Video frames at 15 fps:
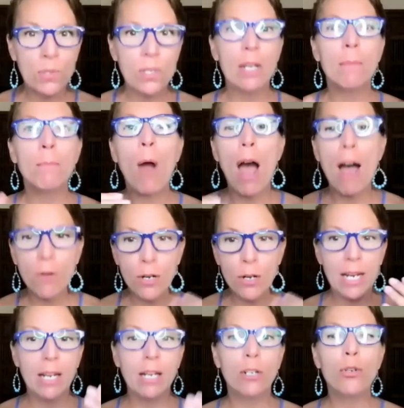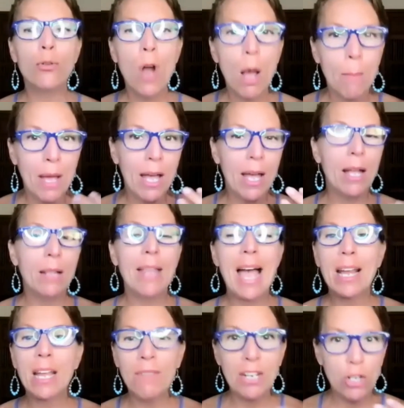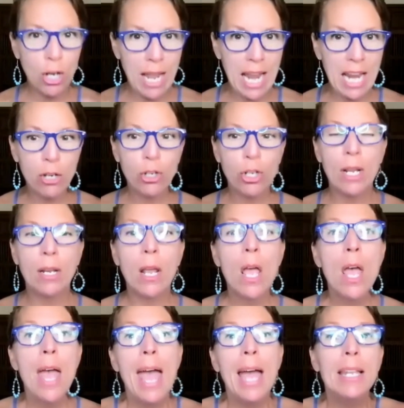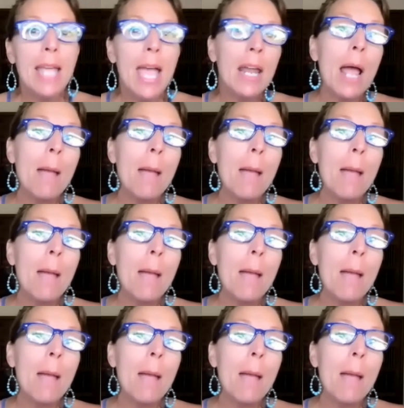and poverty and trauma and lack of education. And yet